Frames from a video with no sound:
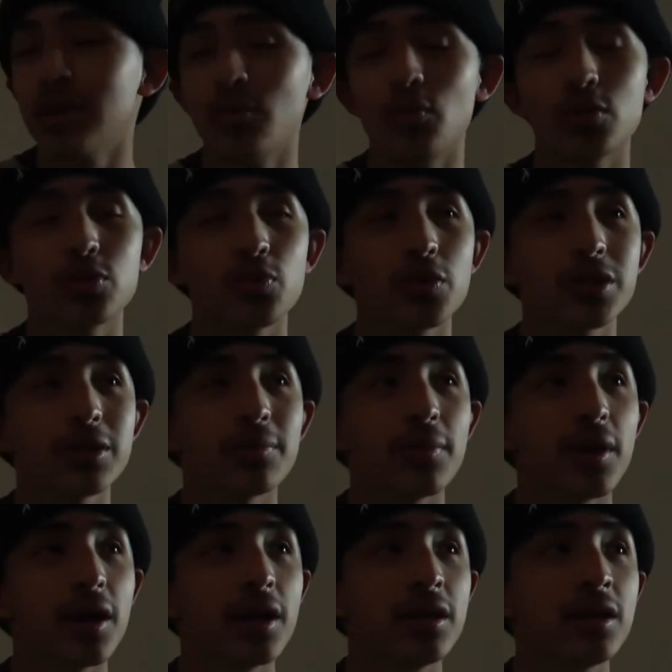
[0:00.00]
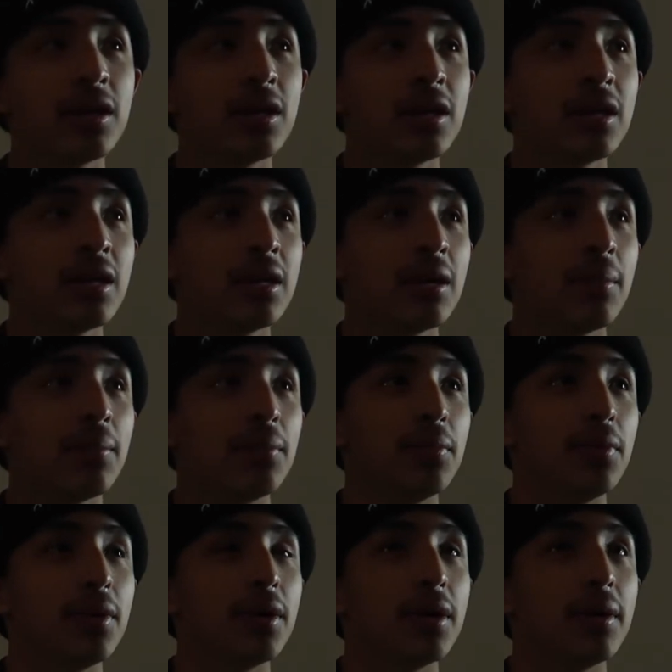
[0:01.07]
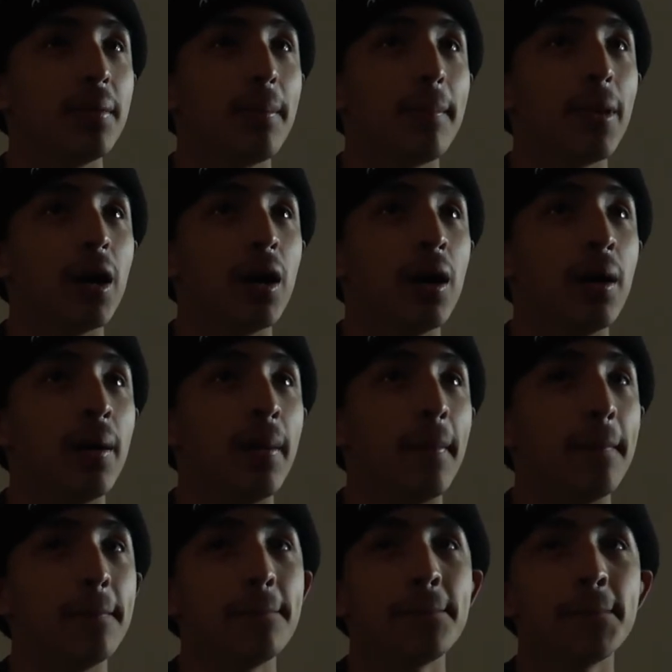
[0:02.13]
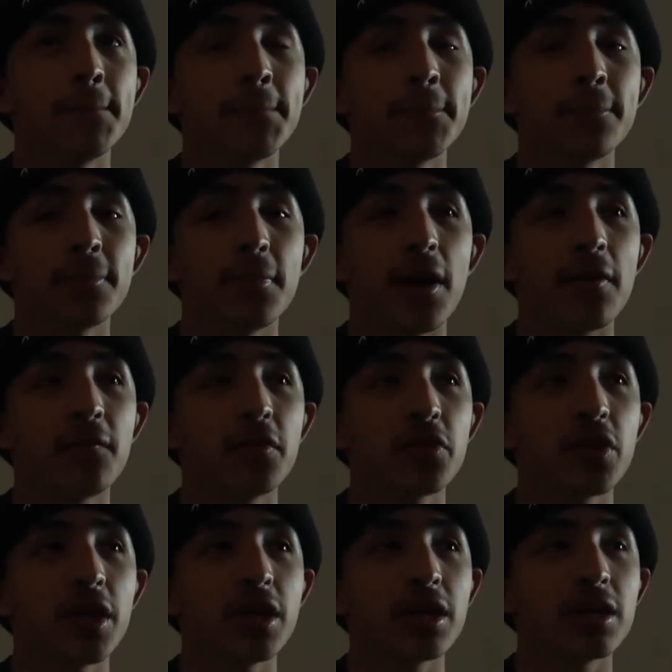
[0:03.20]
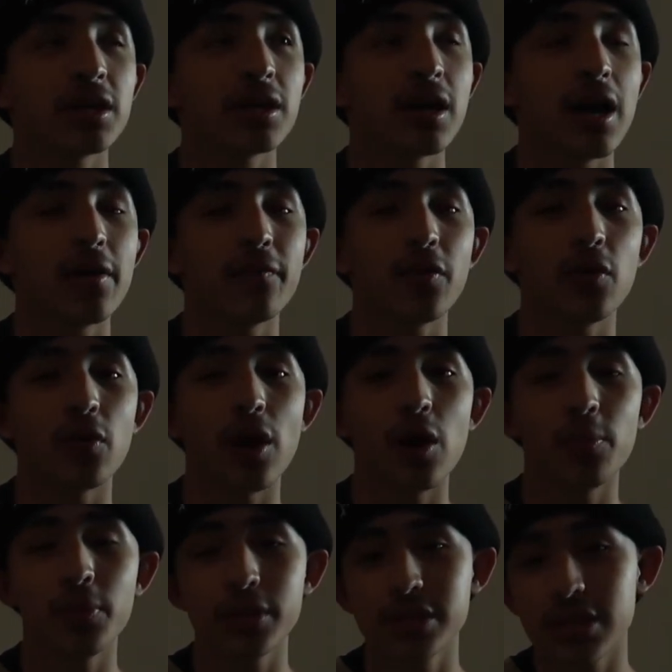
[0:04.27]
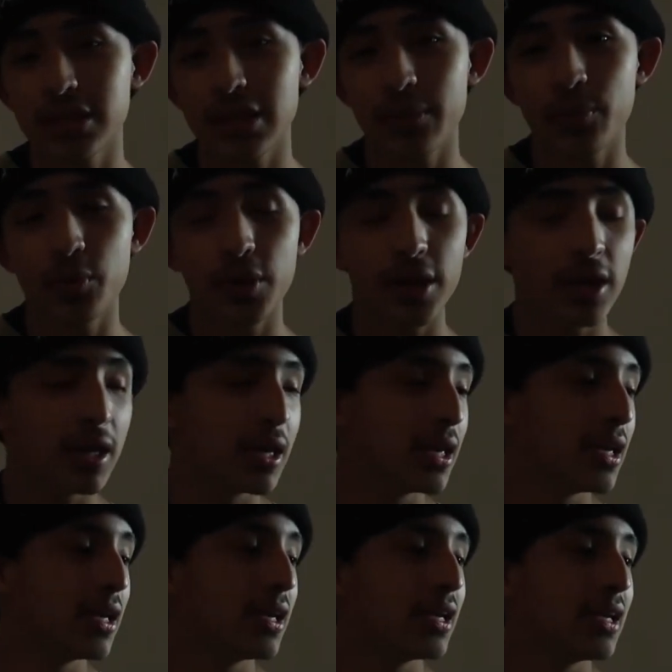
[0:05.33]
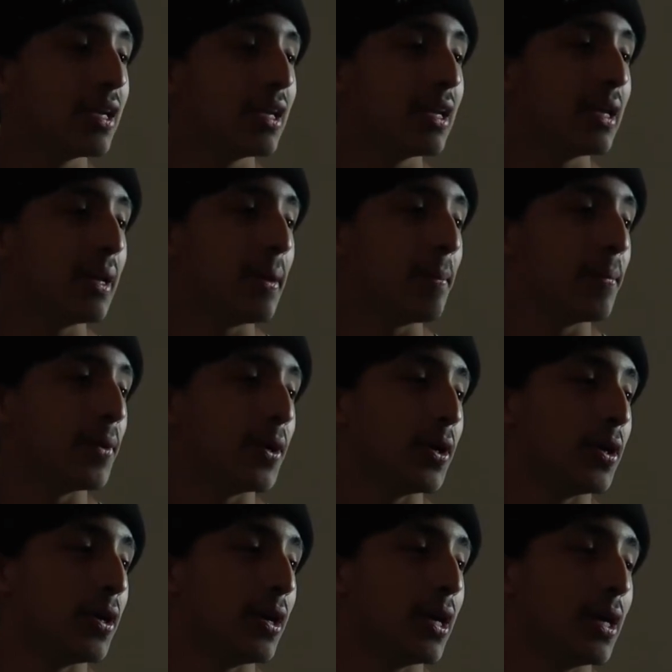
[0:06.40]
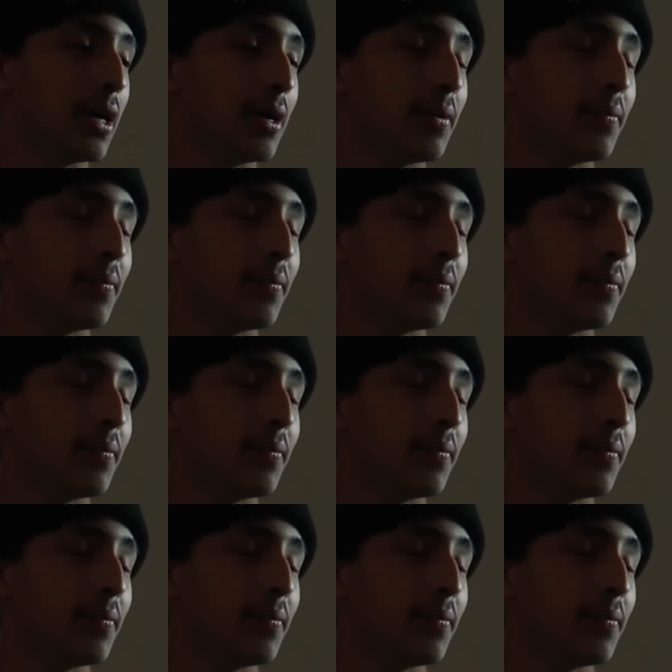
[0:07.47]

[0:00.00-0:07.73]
which wasn't bad, but I feel like I felt helpless at that point. But